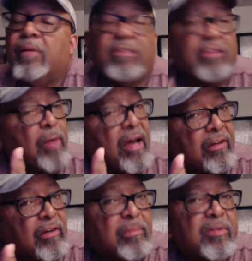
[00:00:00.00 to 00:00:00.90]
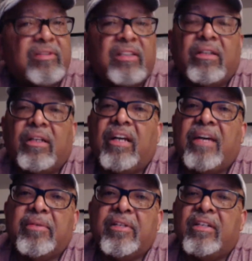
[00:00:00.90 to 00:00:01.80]
But this white girl moved into the
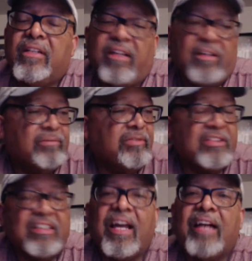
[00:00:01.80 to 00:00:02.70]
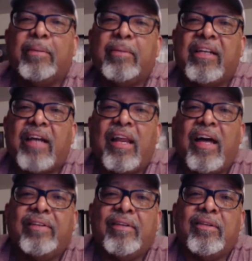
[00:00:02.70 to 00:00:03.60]
neighborhood, and she liked me and I
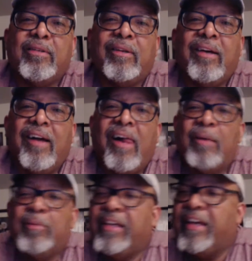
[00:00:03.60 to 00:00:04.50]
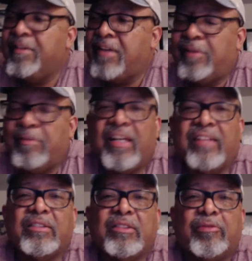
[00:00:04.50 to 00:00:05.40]
liked her, and we carried on a
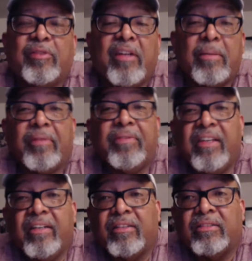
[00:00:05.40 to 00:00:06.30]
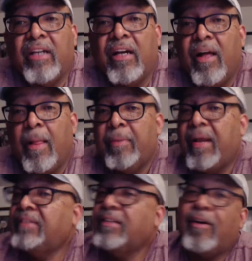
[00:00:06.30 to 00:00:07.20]
relationship for a number of years.
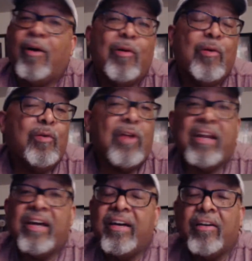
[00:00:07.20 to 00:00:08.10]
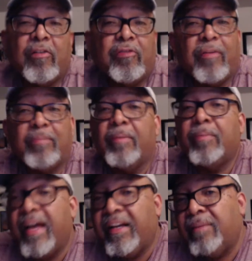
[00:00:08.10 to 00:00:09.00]
But I took a whole lot of hell from the
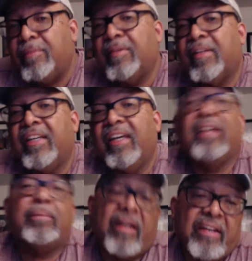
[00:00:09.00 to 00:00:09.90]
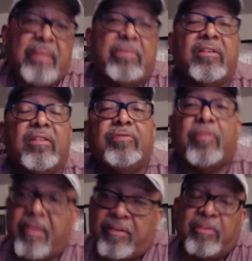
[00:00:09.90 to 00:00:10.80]
black community in my neighborhood
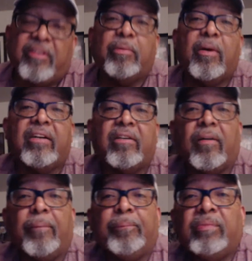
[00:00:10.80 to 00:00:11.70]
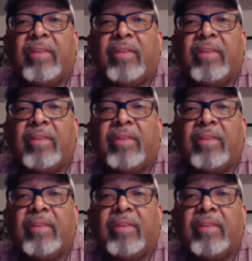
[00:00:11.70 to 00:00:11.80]
for messing with this white girl.